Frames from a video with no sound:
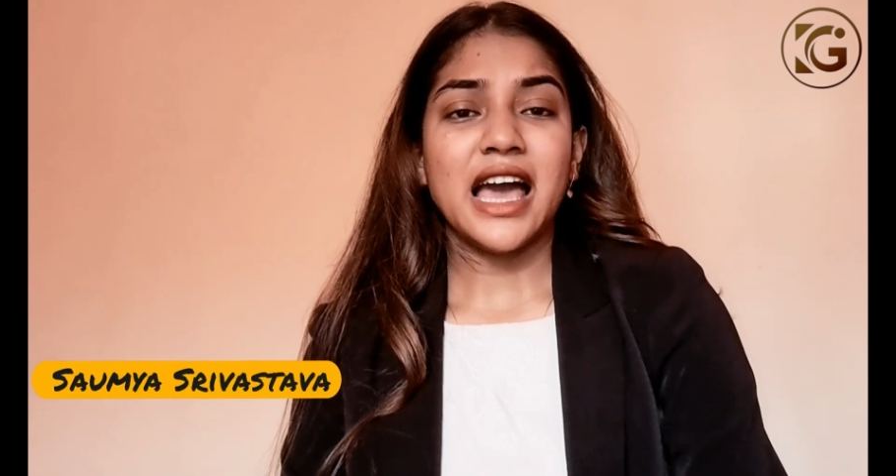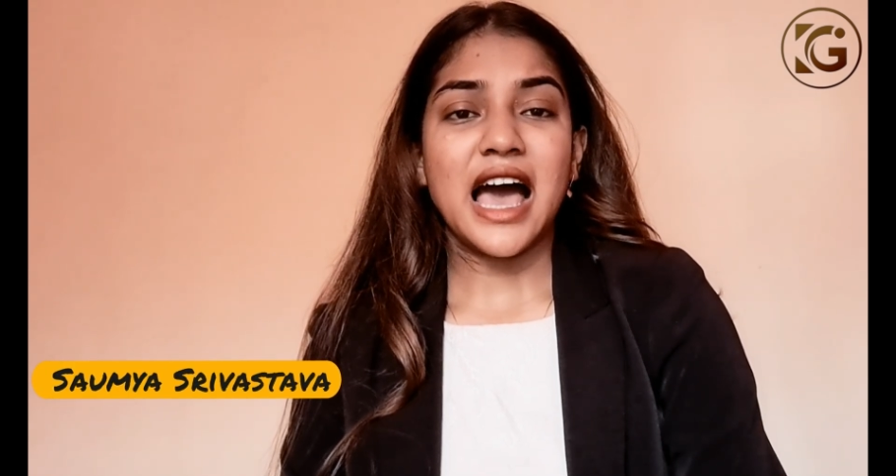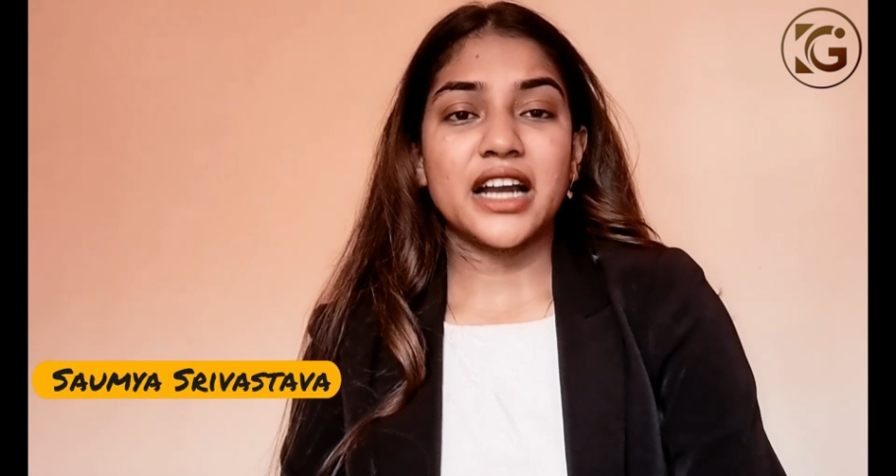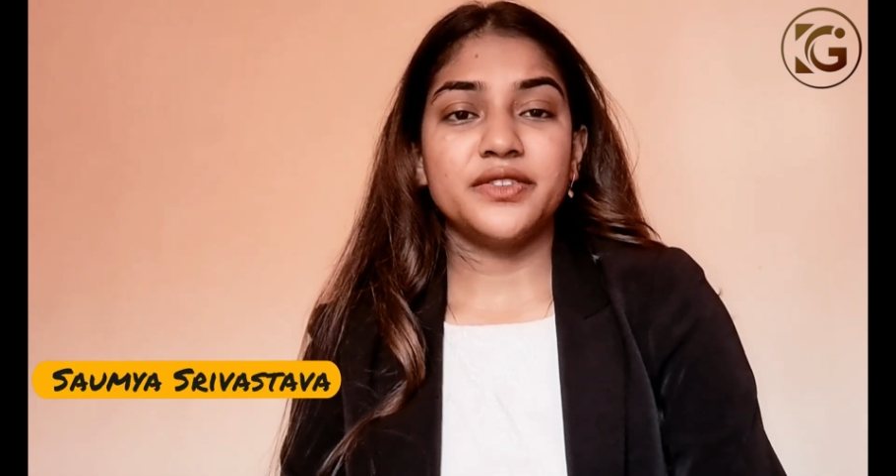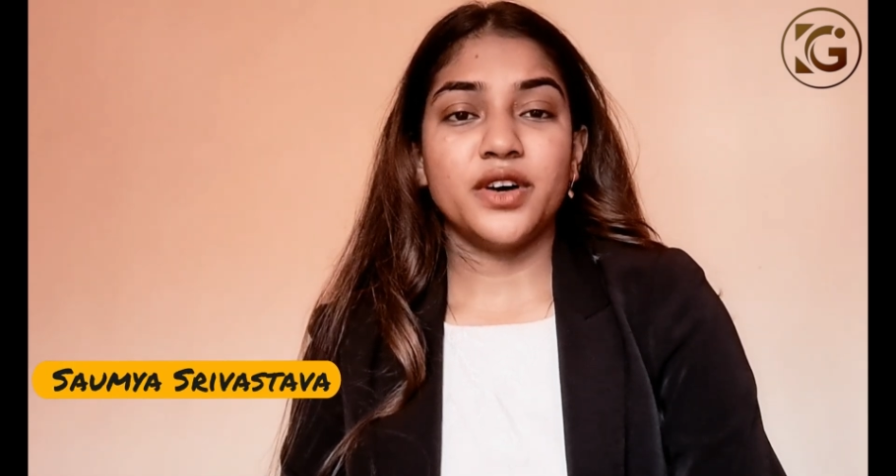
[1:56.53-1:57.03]

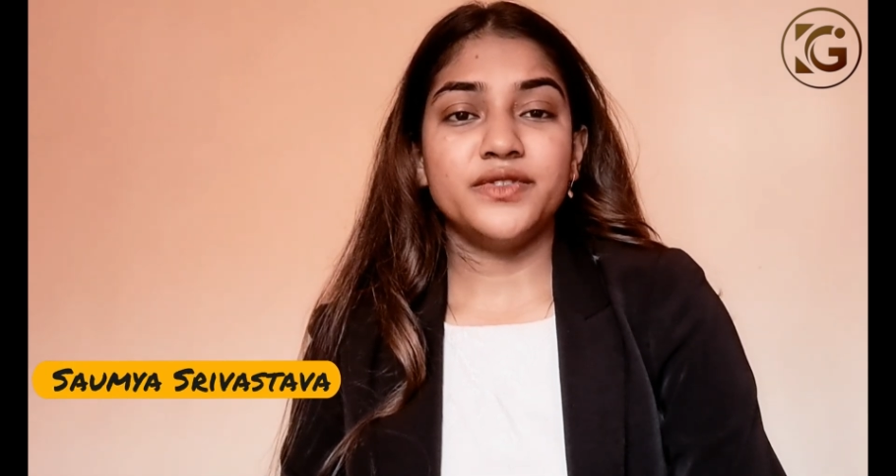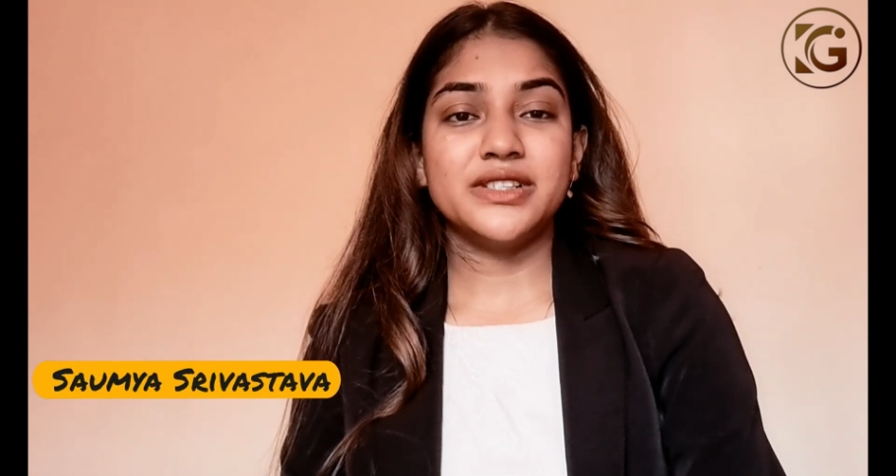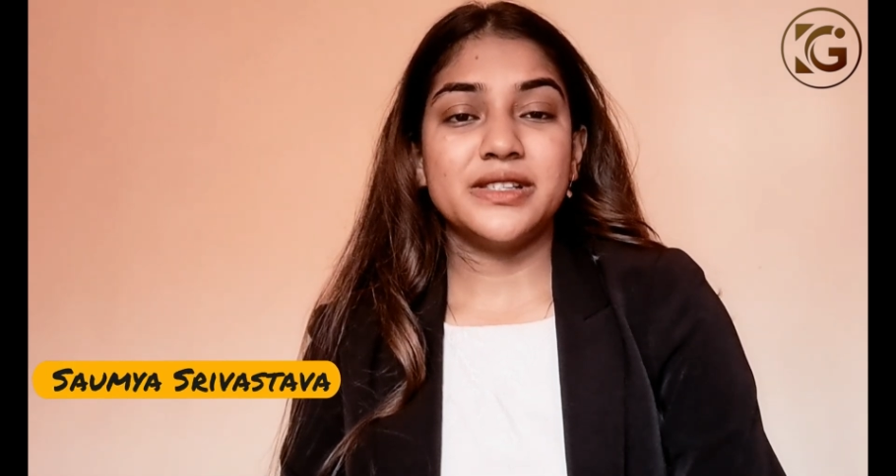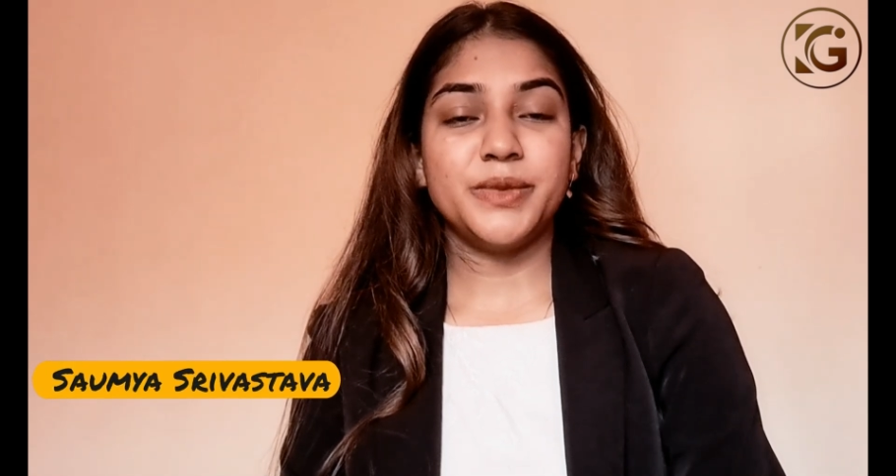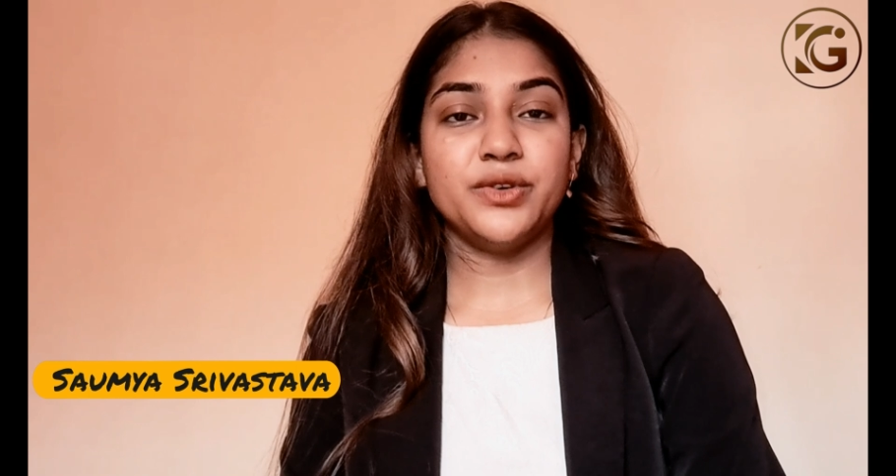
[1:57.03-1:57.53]
act of
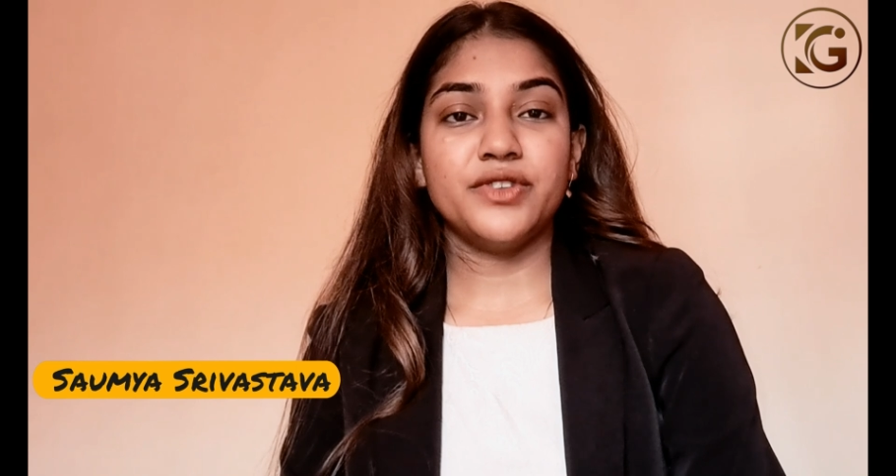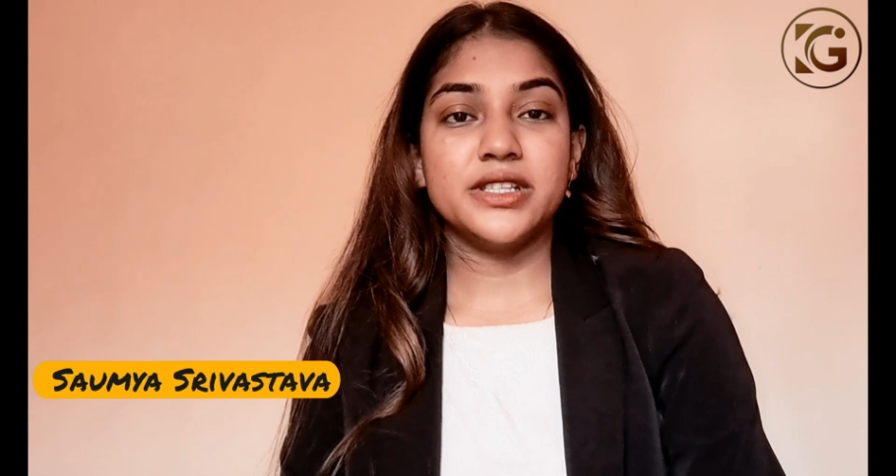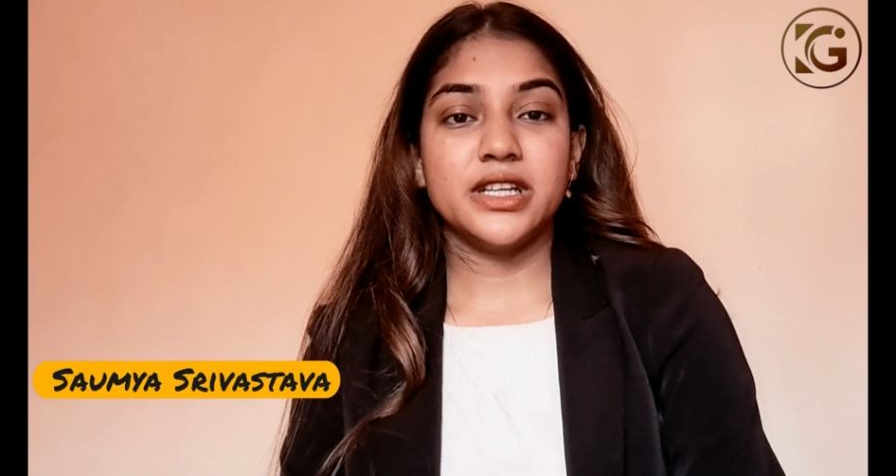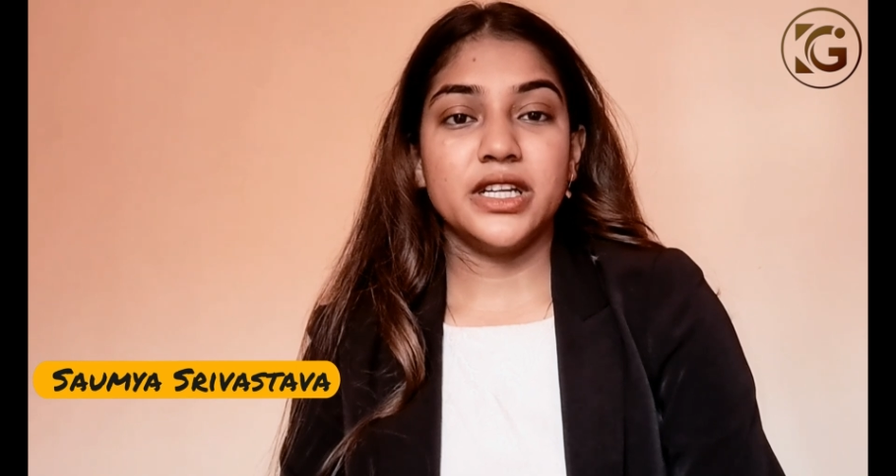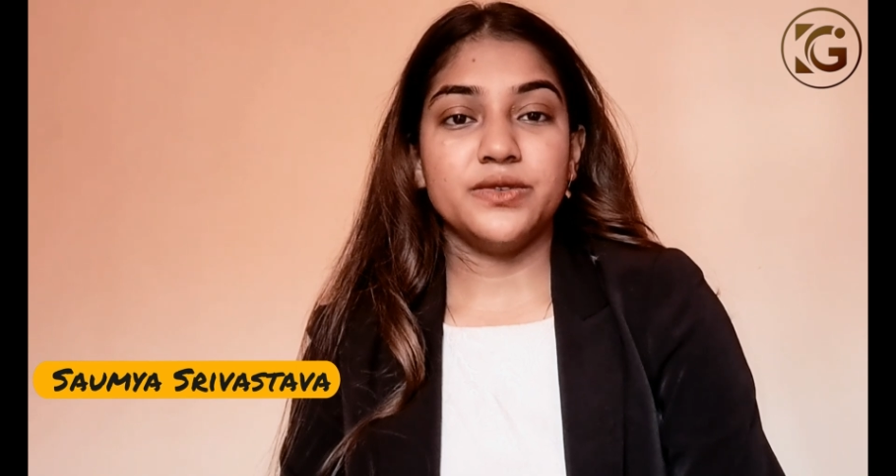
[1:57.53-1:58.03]
dispute
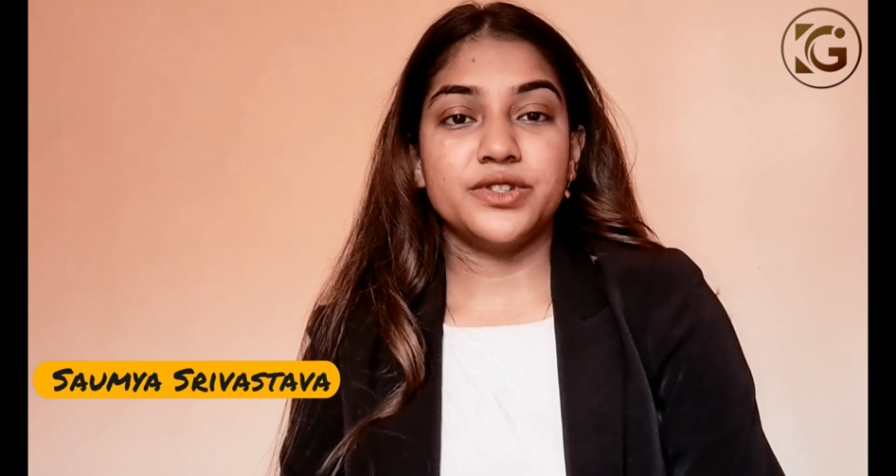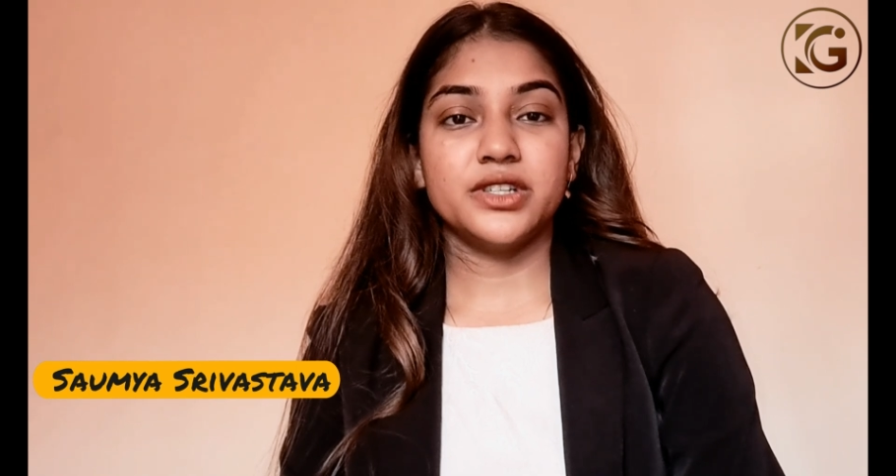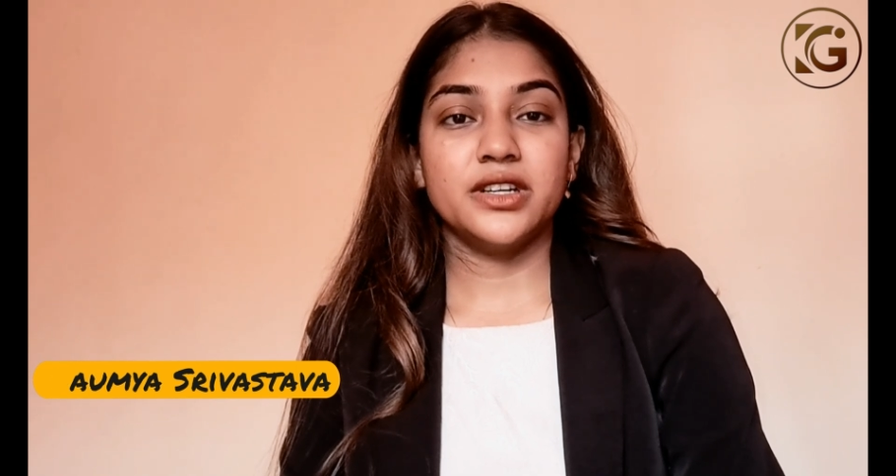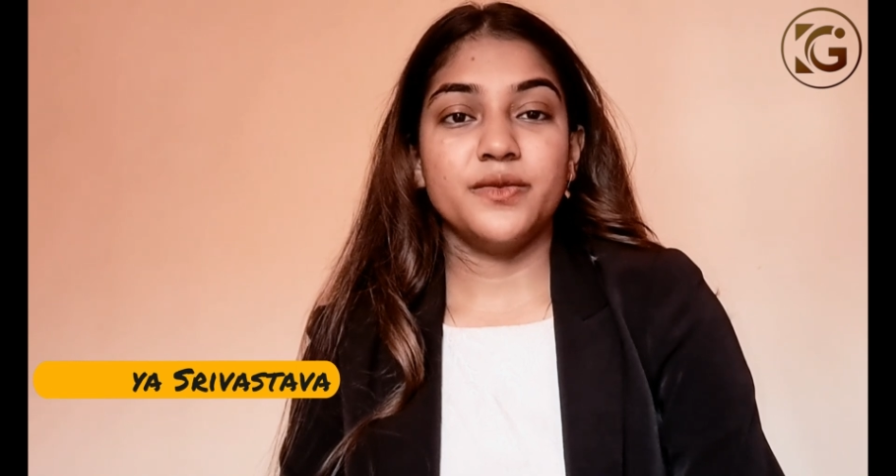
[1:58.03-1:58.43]
resolution,